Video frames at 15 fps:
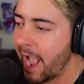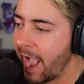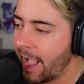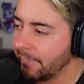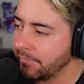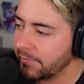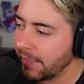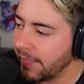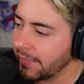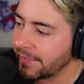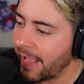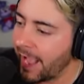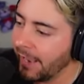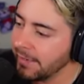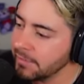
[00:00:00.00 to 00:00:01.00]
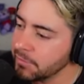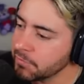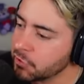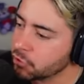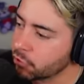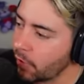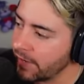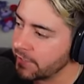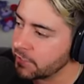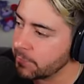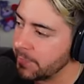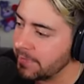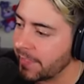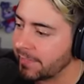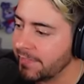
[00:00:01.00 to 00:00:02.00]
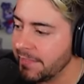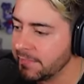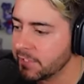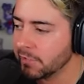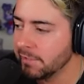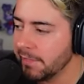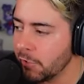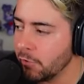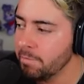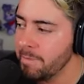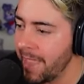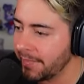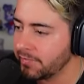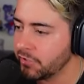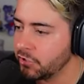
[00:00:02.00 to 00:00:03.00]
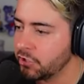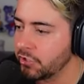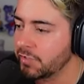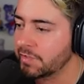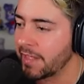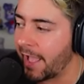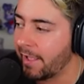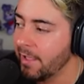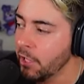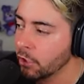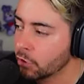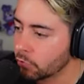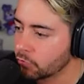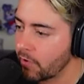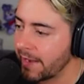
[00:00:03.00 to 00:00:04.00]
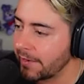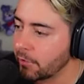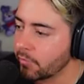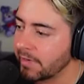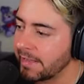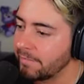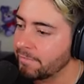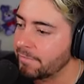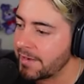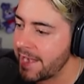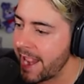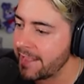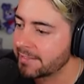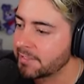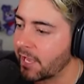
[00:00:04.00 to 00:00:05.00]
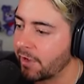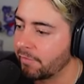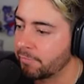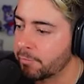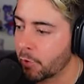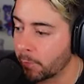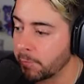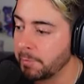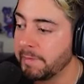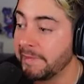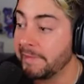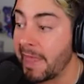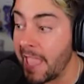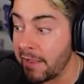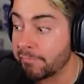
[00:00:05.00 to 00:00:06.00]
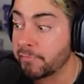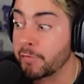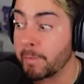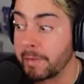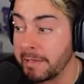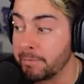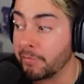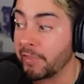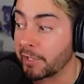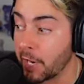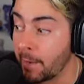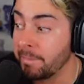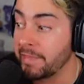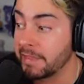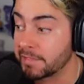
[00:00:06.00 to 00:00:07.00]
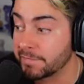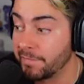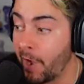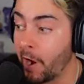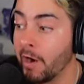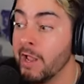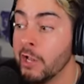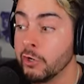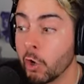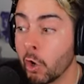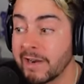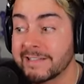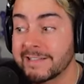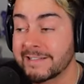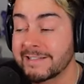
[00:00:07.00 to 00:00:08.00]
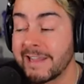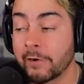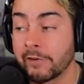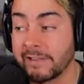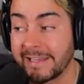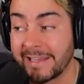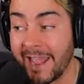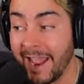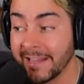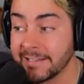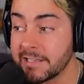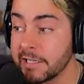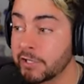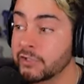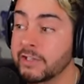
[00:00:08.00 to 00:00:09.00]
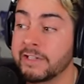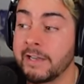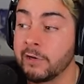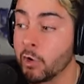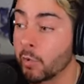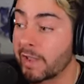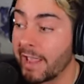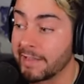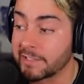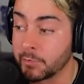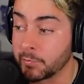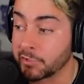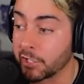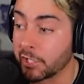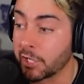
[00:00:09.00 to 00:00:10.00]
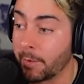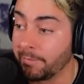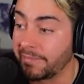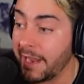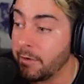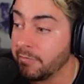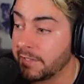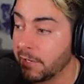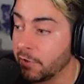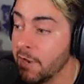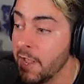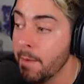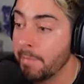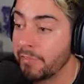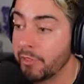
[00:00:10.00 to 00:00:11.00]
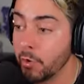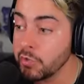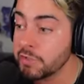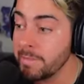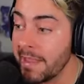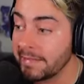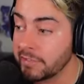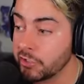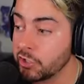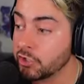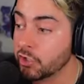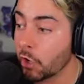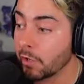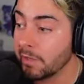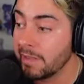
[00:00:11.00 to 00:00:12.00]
and it kind of strikes me that these are little messages that Gregory and Vanessa have probably left for people that come this far. Not necessarily Cassie, because they didn't know Cassie was going to come down here, but those messages are